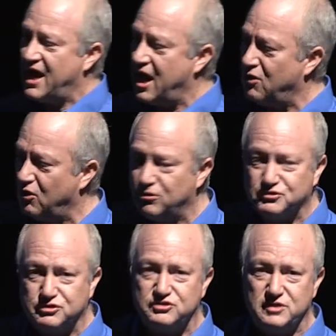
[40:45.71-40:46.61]
How
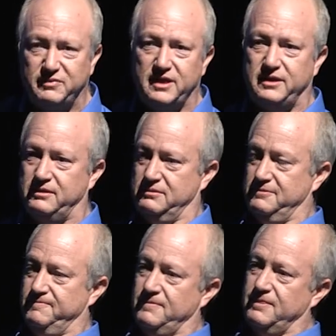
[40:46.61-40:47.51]
old should she be
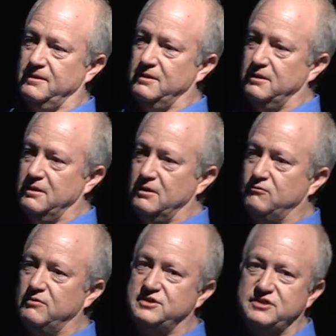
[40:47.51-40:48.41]

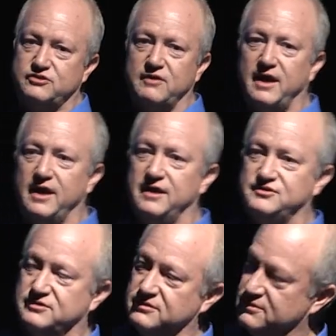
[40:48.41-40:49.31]
when she
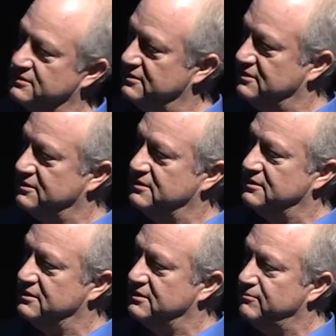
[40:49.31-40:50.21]
tries
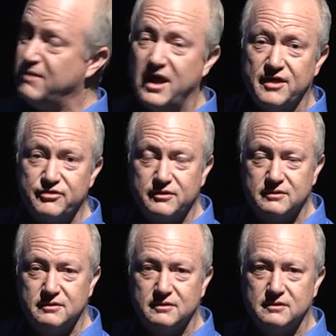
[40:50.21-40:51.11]
meth?
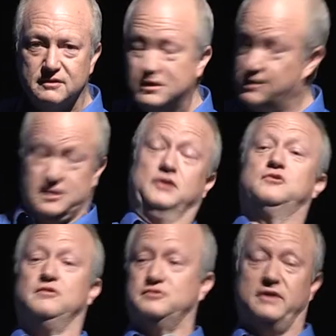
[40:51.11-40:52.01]
And the
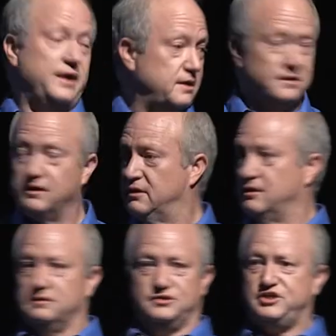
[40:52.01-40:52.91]
girls are like,
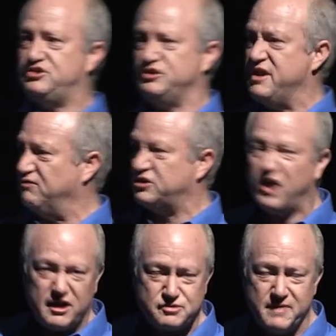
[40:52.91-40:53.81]
She should never
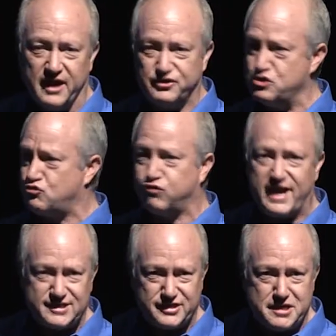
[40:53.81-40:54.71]
touch meth. Are you
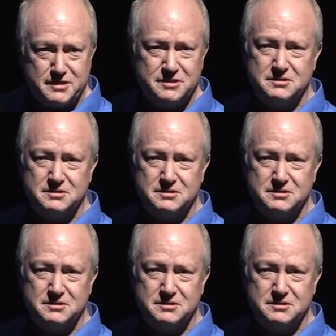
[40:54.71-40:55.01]
crazy?